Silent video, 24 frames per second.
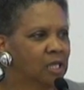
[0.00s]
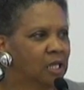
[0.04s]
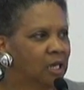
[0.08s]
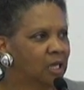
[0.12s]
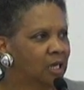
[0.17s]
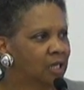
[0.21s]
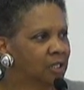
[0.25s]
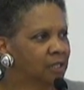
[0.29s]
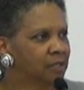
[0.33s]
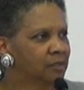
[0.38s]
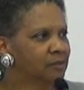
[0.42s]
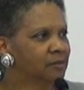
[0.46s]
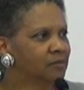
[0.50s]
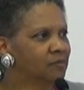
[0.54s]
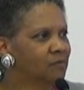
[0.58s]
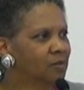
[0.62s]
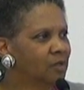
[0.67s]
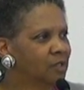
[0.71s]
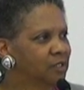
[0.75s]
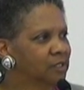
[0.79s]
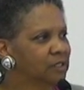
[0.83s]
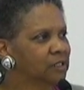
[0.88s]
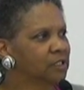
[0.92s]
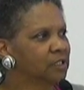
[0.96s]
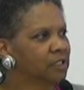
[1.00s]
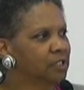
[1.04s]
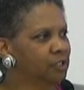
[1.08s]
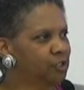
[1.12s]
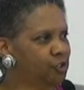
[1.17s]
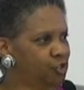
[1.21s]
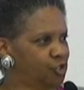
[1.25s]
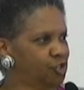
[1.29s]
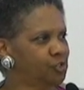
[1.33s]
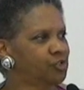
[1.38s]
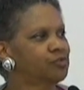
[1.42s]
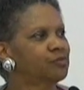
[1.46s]

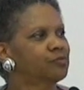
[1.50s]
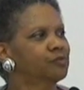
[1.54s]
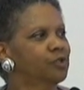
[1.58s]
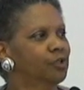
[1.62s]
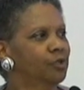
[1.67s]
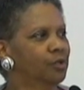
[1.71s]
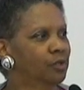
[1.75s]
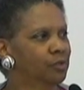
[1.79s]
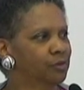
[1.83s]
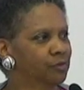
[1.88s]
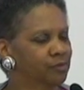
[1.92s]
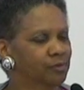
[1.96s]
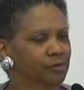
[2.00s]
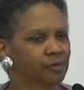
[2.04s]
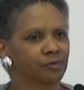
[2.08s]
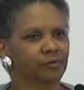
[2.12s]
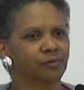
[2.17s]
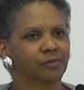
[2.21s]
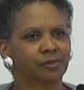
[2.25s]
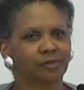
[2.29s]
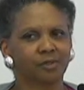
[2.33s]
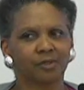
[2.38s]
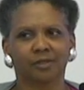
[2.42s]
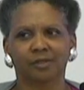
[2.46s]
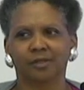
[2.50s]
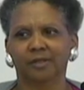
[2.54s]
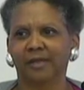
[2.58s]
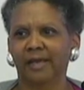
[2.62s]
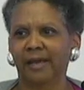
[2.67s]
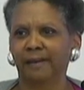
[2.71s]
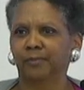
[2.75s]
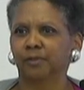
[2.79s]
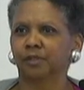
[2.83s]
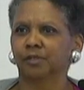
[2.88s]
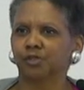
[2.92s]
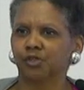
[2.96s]
unleash, the
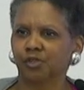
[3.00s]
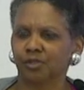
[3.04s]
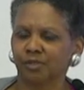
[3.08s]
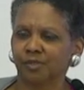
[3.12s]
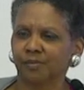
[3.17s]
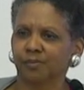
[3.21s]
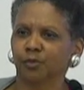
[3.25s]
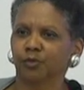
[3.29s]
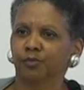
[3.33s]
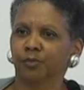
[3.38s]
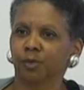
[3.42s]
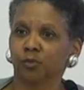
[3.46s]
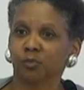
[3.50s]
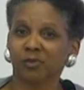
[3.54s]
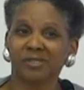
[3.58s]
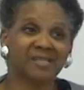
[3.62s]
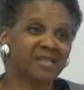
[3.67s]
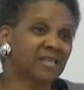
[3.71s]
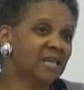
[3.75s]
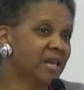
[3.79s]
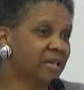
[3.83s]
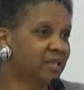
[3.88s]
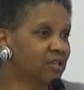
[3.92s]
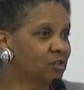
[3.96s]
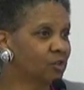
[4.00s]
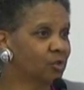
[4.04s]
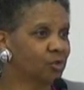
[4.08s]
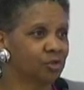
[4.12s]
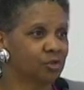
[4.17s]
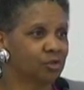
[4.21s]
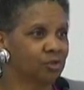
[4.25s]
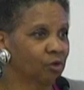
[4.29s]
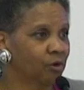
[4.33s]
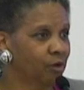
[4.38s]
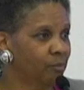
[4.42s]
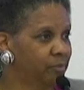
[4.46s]
abolitionist movement was that he had to go to
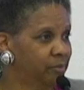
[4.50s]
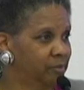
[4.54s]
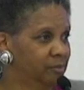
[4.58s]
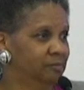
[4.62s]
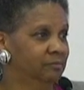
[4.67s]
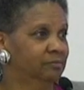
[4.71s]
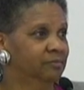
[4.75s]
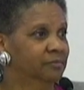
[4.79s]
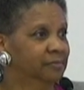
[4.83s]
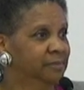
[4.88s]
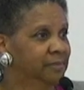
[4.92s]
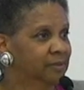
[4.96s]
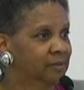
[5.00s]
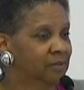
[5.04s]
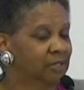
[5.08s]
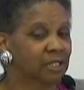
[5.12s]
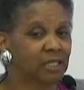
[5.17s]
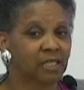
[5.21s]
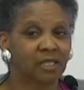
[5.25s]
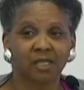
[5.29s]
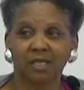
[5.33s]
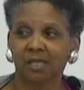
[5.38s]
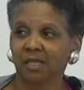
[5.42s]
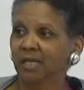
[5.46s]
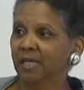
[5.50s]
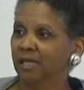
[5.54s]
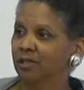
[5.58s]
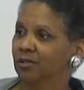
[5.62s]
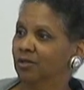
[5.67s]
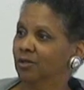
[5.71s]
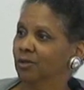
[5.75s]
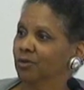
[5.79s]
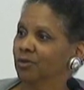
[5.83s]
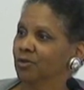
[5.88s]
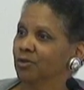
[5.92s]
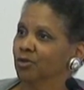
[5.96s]
Europe. He had to
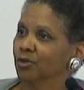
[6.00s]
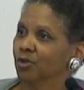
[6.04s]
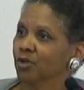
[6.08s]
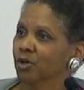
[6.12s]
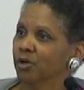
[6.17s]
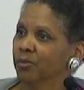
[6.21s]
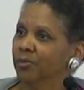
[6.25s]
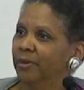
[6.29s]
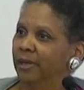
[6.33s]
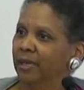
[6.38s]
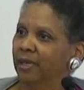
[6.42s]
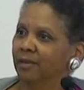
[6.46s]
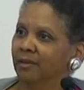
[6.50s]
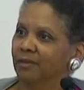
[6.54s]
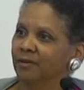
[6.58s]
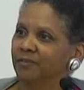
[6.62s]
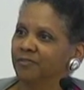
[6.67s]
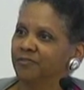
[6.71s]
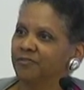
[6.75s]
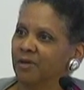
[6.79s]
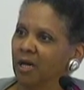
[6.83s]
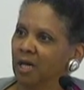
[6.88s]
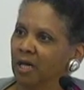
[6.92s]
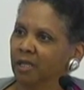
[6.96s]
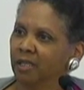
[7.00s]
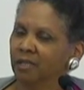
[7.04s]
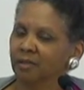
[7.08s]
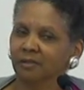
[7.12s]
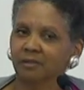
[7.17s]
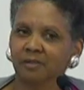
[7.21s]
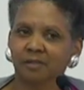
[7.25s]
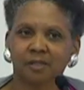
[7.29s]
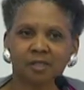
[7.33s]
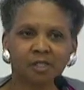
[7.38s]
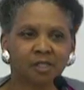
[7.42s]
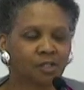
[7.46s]
go to Europe and to
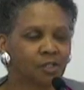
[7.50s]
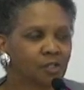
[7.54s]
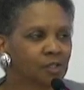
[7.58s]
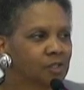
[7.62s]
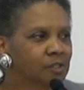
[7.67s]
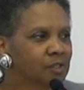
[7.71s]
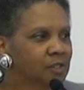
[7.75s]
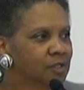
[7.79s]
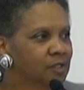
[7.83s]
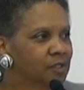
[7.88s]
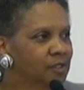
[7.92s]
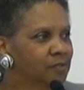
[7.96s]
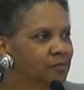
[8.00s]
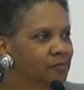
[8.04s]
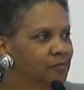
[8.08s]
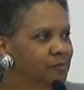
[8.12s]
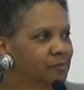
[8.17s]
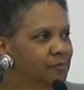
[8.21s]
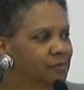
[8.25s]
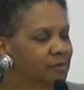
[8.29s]
find the